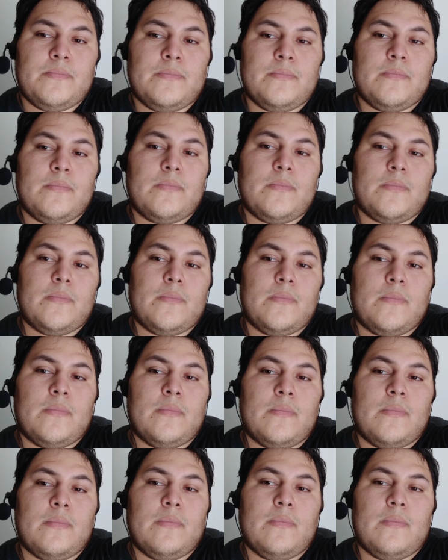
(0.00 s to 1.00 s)

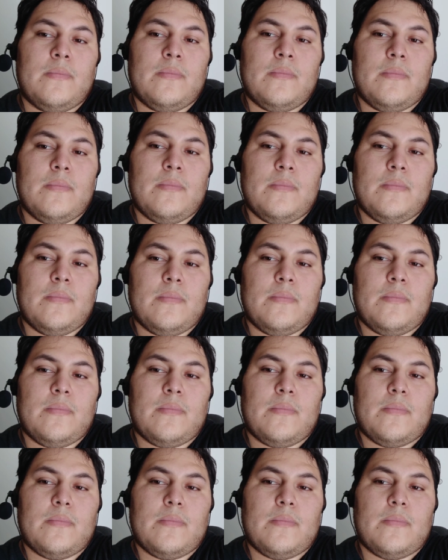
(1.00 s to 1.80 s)
(silence)